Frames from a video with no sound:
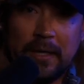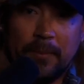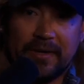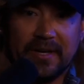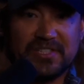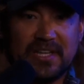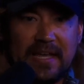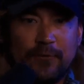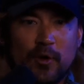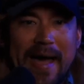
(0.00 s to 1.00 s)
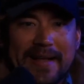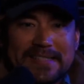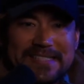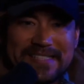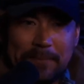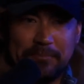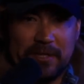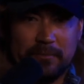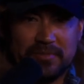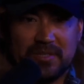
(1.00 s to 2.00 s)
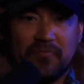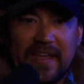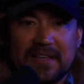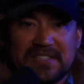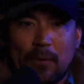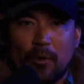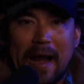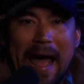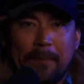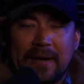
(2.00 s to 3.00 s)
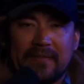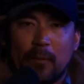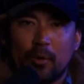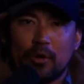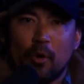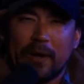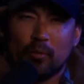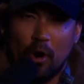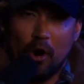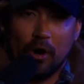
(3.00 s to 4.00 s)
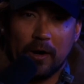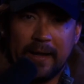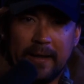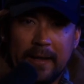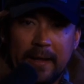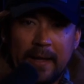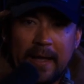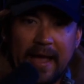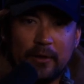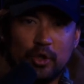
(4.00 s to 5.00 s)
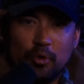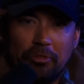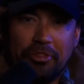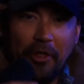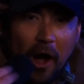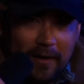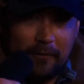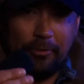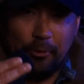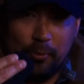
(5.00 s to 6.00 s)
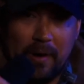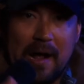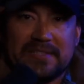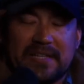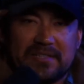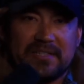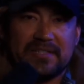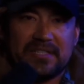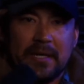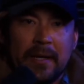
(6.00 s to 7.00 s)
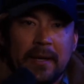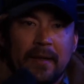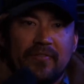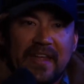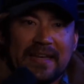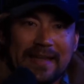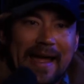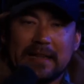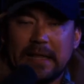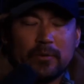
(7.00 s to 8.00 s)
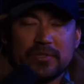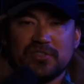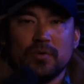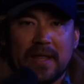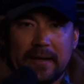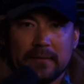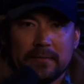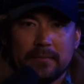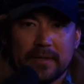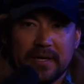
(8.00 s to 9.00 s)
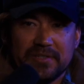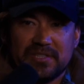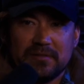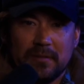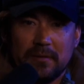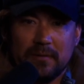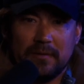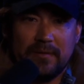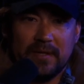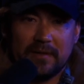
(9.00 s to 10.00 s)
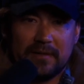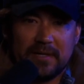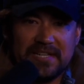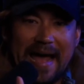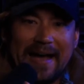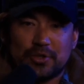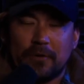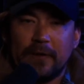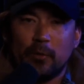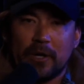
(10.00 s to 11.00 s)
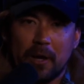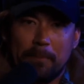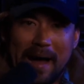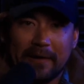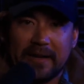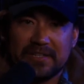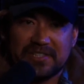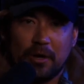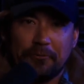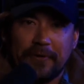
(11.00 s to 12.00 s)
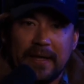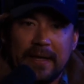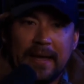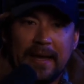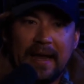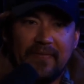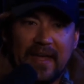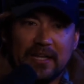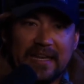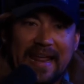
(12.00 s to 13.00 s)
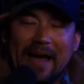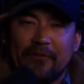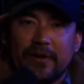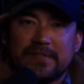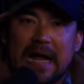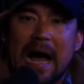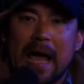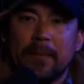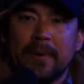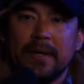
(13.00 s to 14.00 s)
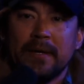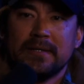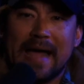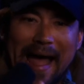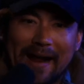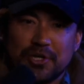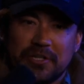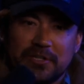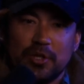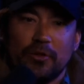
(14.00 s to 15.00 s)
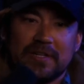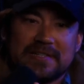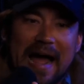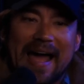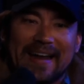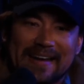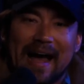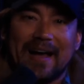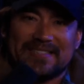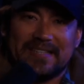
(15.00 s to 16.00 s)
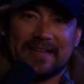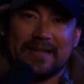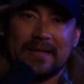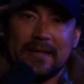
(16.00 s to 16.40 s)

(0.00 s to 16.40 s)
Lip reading: Because if you had symptoms of things that were happening that were going wrong, and you thought through processes, then likely it was too late, because the catastrophe would have compounded itself, and then you didn't have enough time to actually do the diagnostic